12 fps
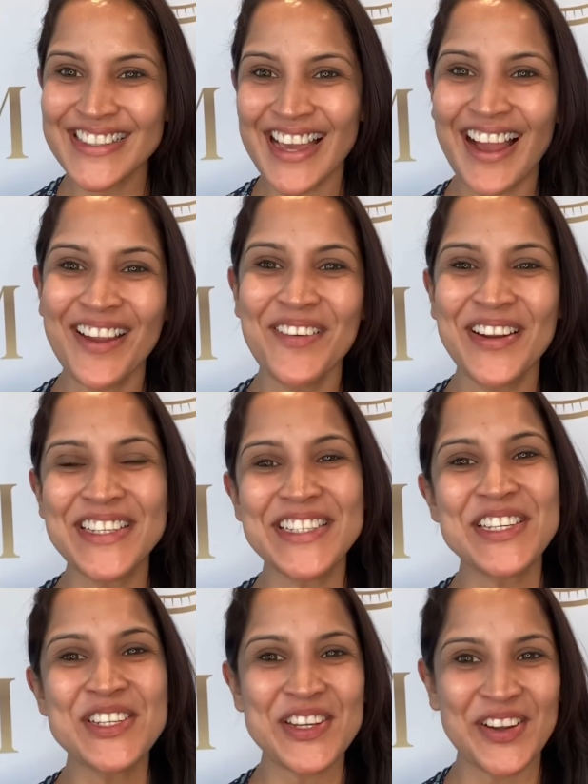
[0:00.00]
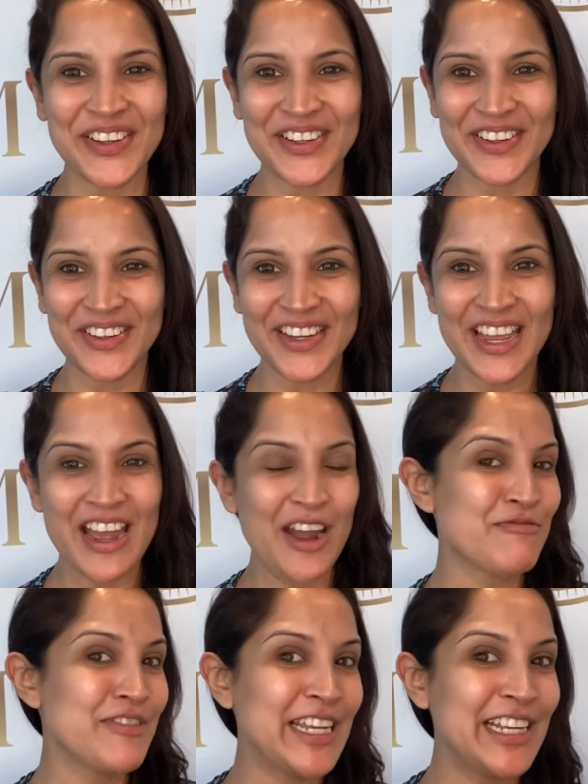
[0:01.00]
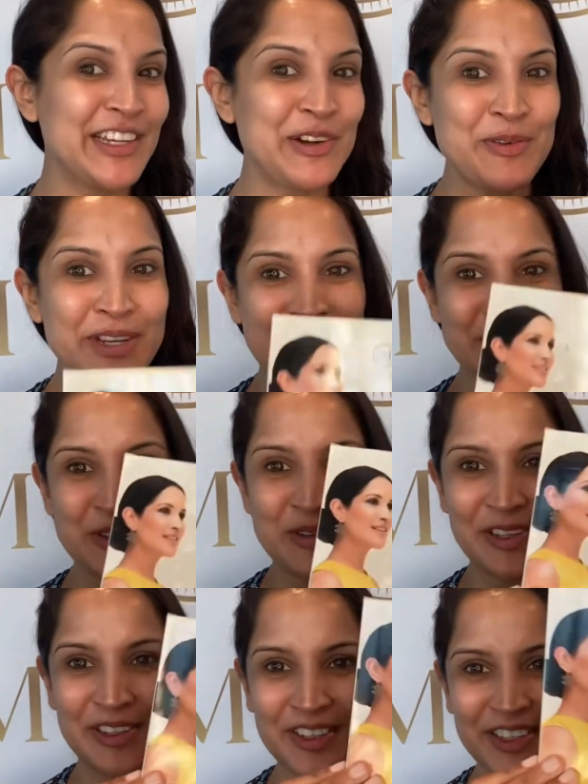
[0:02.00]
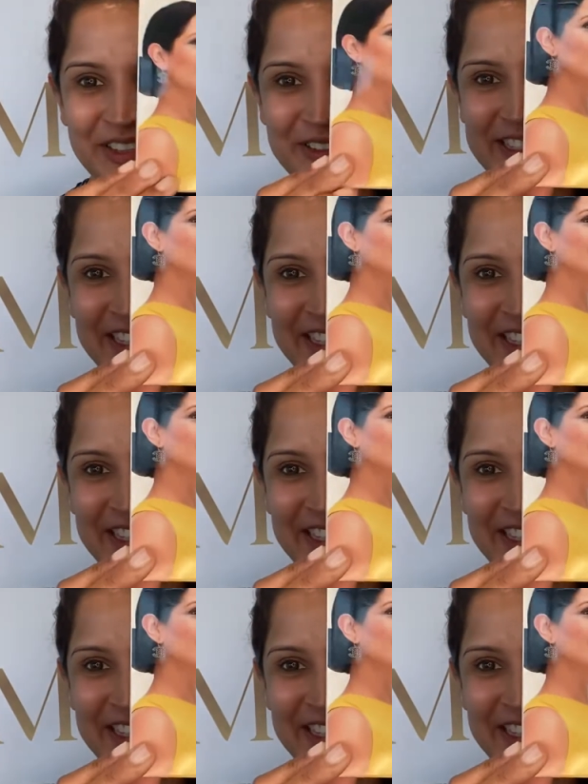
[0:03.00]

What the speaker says: I wanted to show you a really cool natural look using